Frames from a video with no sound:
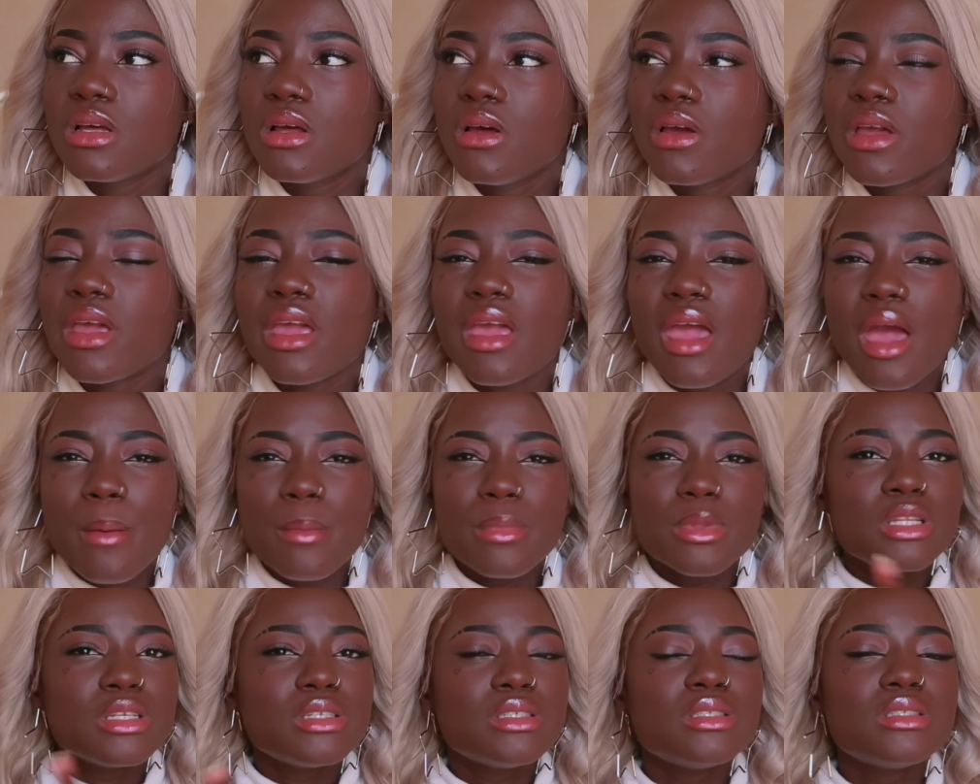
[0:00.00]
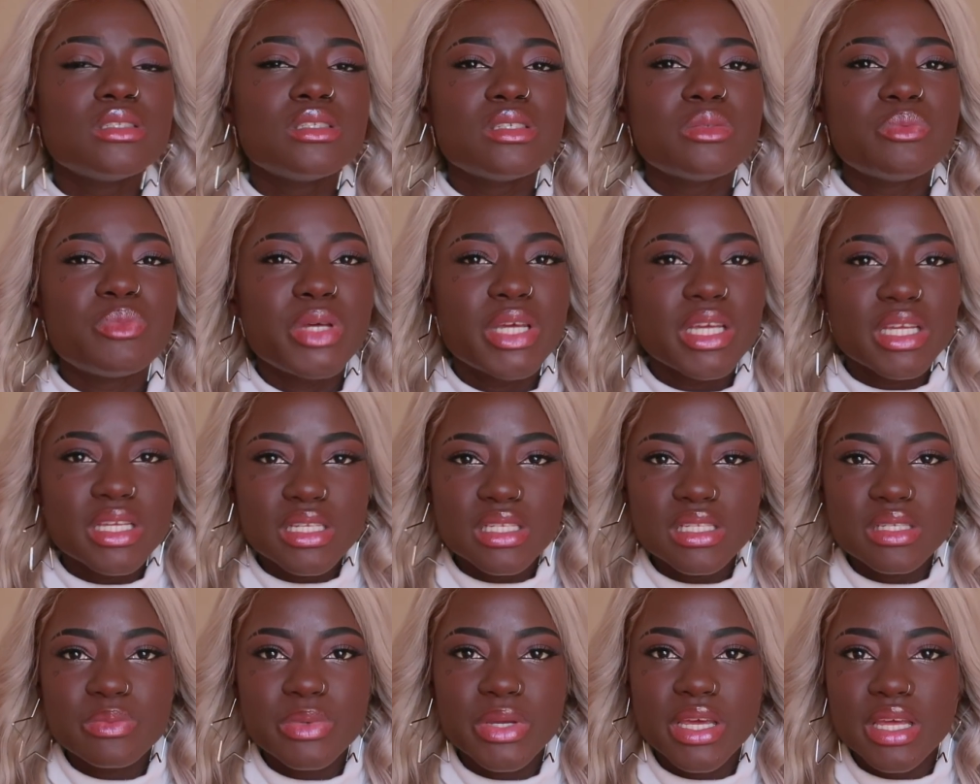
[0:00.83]
okay I'm a little
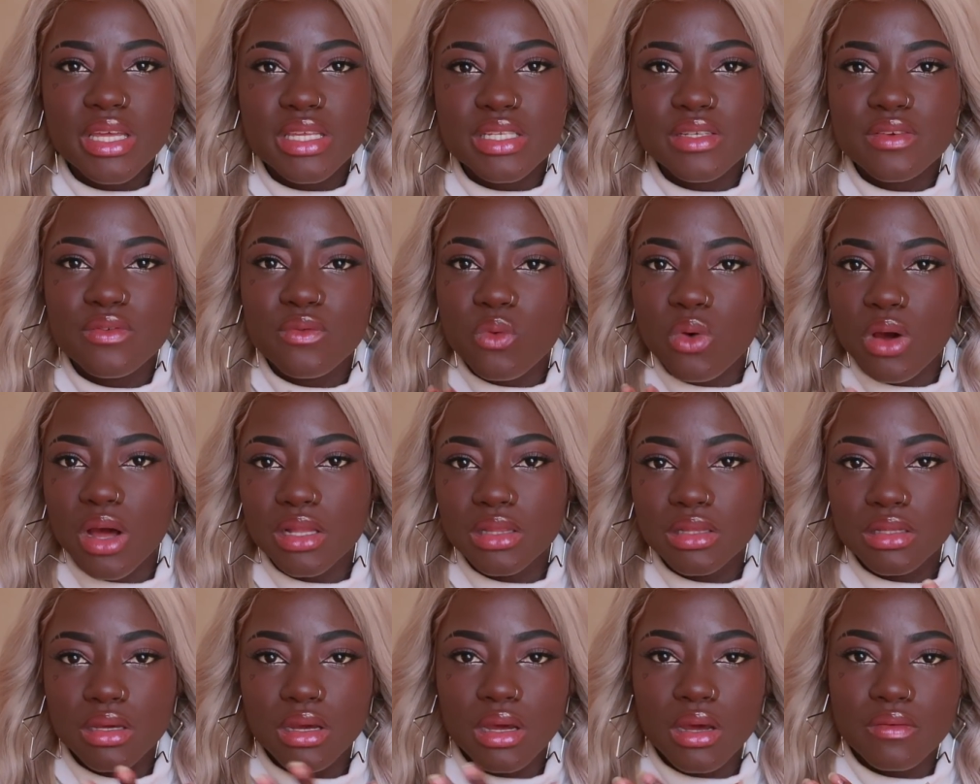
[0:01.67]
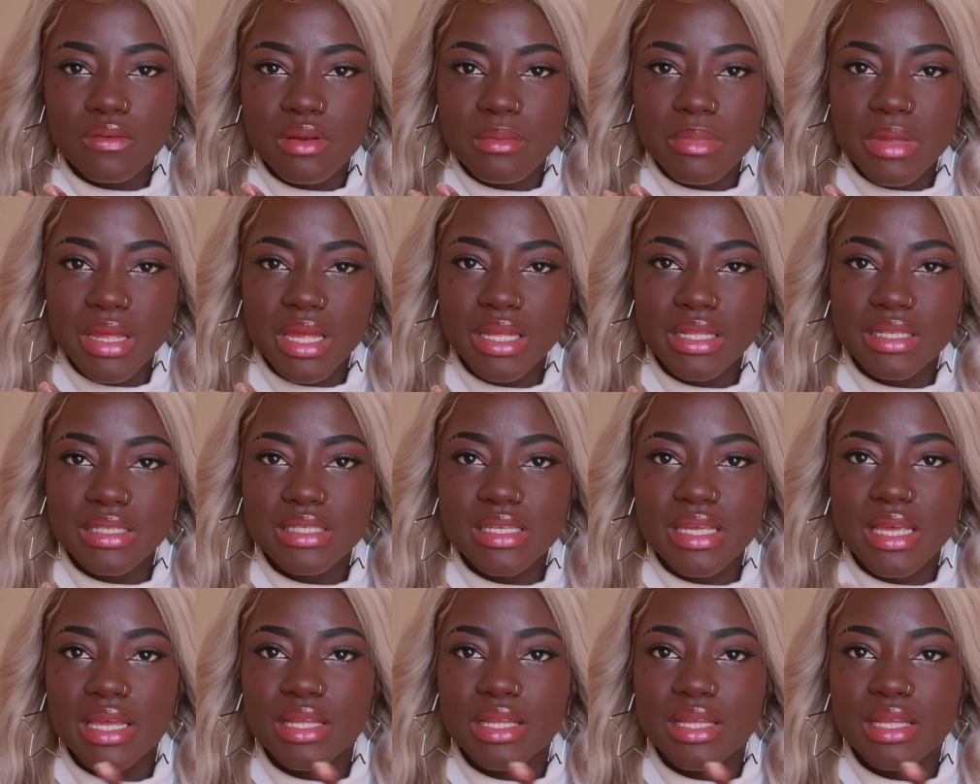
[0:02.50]
pissed because of one the government